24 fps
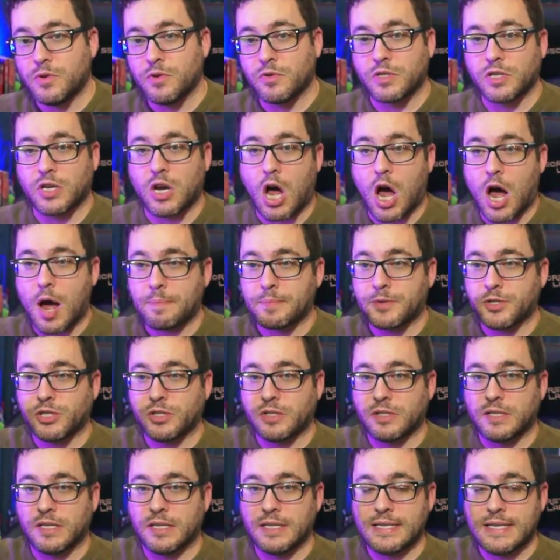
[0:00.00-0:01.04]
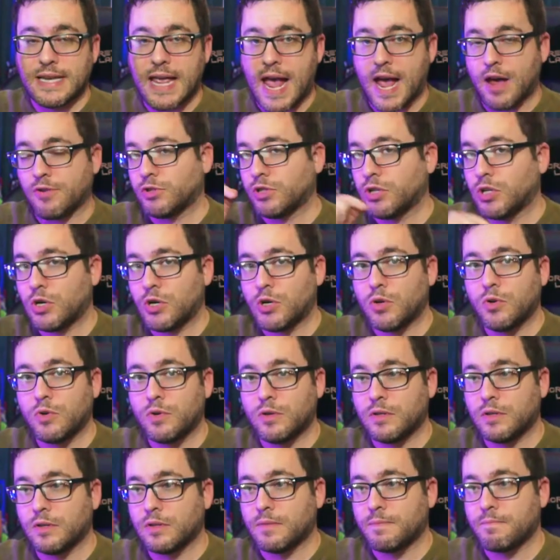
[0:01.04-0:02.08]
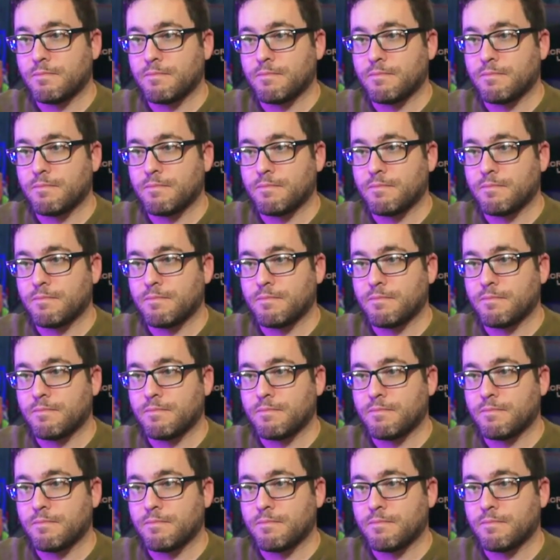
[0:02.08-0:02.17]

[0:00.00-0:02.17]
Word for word: there's an option to download